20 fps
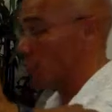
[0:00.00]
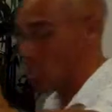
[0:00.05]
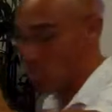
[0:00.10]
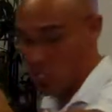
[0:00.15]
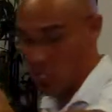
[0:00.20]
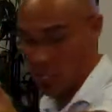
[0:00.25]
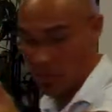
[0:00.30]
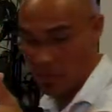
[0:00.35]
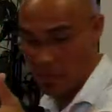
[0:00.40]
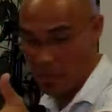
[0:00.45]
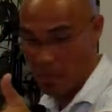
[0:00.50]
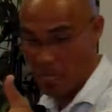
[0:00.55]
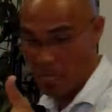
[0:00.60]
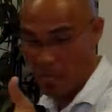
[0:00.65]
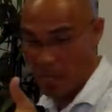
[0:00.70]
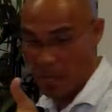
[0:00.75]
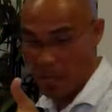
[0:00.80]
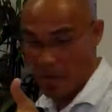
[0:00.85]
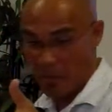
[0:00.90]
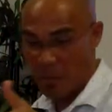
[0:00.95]
Christian.
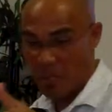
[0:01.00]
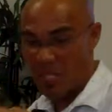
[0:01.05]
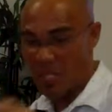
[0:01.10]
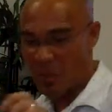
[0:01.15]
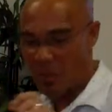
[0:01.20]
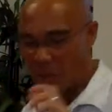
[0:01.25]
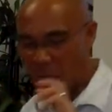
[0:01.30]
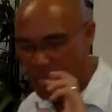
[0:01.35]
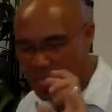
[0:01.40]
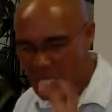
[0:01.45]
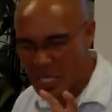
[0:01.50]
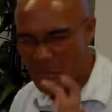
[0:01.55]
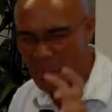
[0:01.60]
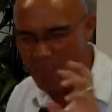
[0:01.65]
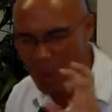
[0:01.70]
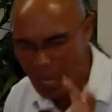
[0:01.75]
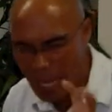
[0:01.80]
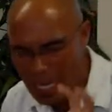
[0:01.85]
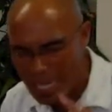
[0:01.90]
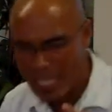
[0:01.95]
But in the
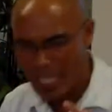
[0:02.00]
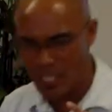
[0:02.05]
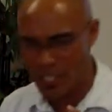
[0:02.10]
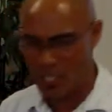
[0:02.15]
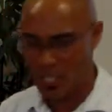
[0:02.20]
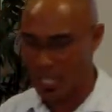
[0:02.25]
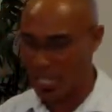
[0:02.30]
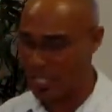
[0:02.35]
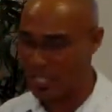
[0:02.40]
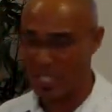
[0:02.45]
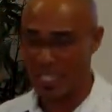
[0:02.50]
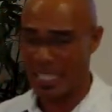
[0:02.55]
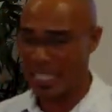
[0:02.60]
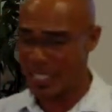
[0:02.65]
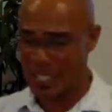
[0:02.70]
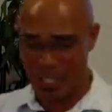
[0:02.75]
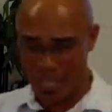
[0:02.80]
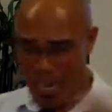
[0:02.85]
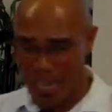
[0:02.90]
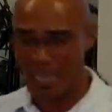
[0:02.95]
busybody
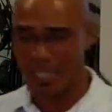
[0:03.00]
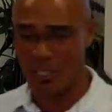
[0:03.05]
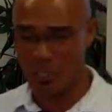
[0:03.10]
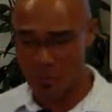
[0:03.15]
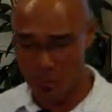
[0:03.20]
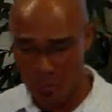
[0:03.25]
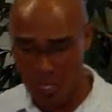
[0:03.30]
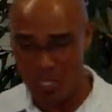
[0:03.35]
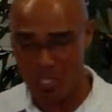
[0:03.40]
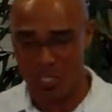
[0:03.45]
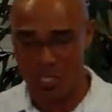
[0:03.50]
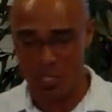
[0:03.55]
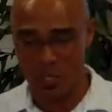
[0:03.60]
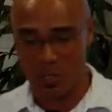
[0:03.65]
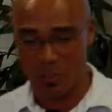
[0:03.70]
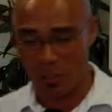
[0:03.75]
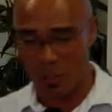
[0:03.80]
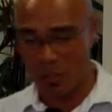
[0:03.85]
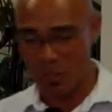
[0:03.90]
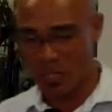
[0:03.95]
sense, it's not your
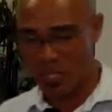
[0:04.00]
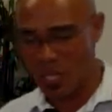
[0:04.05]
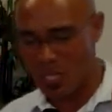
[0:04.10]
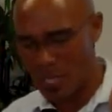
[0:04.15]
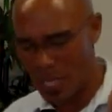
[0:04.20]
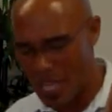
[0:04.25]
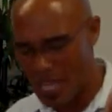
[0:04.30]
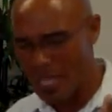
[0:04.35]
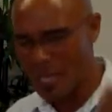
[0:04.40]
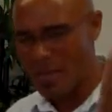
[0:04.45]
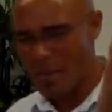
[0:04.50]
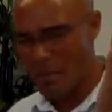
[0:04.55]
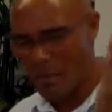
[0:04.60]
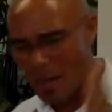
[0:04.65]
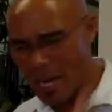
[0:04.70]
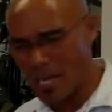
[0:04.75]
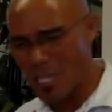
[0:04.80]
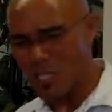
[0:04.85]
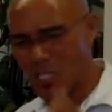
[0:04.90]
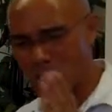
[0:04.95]
business. Paul says, hey,
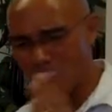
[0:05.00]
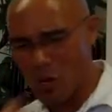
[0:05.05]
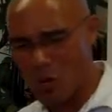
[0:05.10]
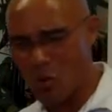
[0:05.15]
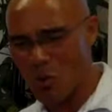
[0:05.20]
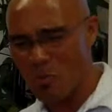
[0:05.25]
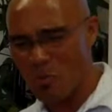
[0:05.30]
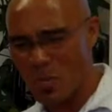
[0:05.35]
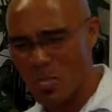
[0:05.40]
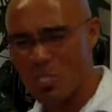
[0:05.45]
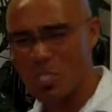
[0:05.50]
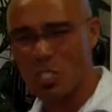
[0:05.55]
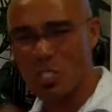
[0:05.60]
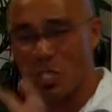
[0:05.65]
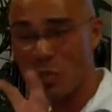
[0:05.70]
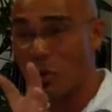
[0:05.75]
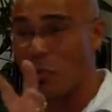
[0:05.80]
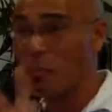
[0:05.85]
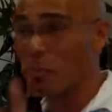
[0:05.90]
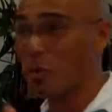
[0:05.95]
mind your own
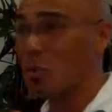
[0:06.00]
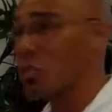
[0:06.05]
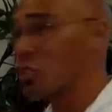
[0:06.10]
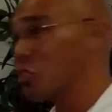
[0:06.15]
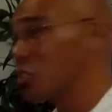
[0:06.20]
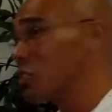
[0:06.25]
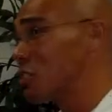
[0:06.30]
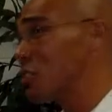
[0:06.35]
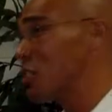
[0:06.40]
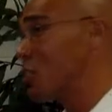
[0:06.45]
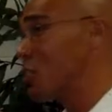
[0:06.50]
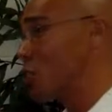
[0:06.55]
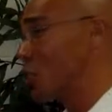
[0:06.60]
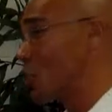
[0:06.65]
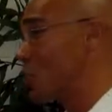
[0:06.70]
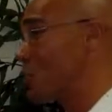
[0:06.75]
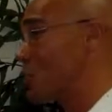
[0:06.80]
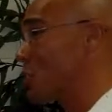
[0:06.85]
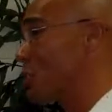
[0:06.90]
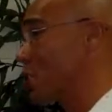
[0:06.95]
business. There are Christians in the
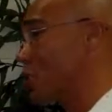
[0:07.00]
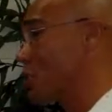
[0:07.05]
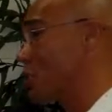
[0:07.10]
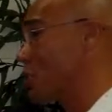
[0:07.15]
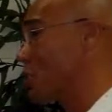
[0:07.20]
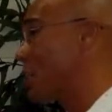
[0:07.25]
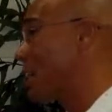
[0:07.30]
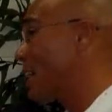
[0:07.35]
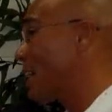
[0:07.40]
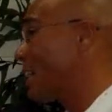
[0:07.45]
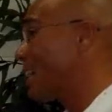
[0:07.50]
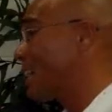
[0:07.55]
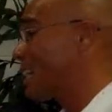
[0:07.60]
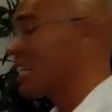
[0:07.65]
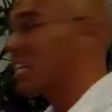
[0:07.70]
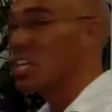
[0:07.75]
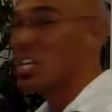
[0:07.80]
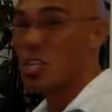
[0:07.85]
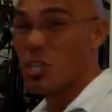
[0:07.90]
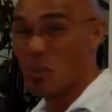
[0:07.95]
church in
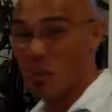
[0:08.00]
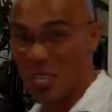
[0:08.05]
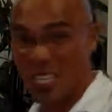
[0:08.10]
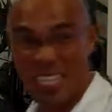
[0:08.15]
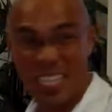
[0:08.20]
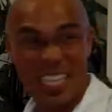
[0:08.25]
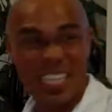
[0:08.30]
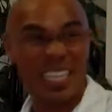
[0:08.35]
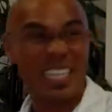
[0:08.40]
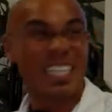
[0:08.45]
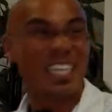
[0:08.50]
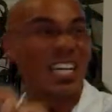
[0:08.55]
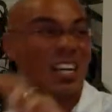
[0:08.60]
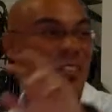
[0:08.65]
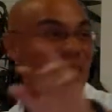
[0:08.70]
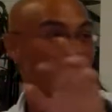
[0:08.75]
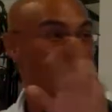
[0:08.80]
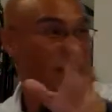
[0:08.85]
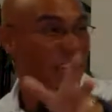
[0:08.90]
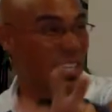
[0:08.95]
Thessalonica who are getting into
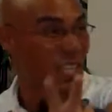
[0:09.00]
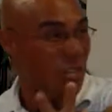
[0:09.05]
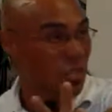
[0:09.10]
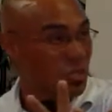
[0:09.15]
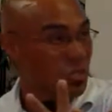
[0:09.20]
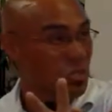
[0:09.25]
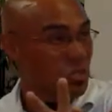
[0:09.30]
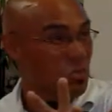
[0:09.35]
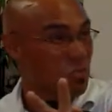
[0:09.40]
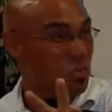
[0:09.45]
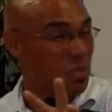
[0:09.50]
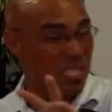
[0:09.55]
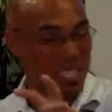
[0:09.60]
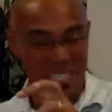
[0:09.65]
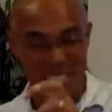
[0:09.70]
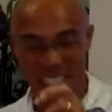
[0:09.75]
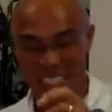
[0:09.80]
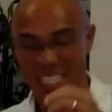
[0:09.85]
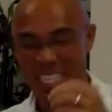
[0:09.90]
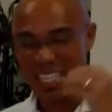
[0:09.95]
everybody else's
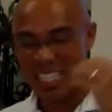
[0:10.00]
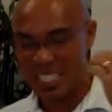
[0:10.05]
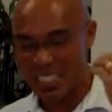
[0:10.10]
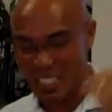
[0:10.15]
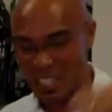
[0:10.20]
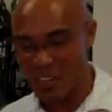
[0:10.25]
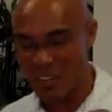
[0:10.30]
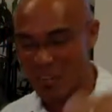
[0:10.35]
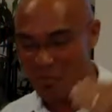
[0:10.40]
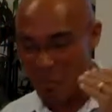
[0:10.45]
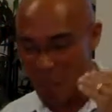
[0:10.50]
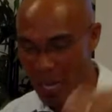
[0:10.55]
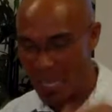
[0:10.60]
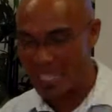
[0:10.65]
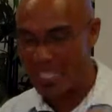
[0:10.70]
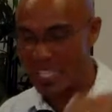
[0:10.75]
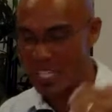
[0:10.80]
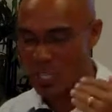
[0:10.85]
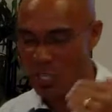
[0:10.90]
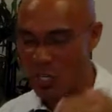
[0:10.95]
business instead of
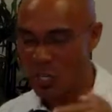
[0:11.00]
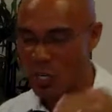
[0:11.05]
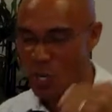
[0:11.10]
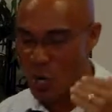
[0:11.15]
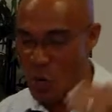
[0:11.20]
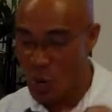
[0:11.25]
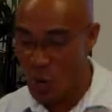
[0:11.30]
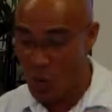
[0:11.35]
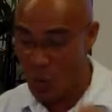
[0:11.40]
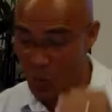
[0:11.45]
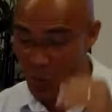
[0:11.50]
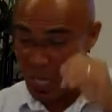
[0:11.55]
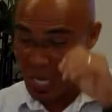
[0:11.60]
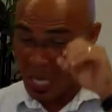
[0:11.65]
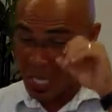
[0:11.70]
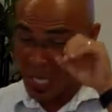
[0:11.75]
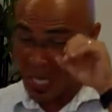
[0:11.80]
minding their own.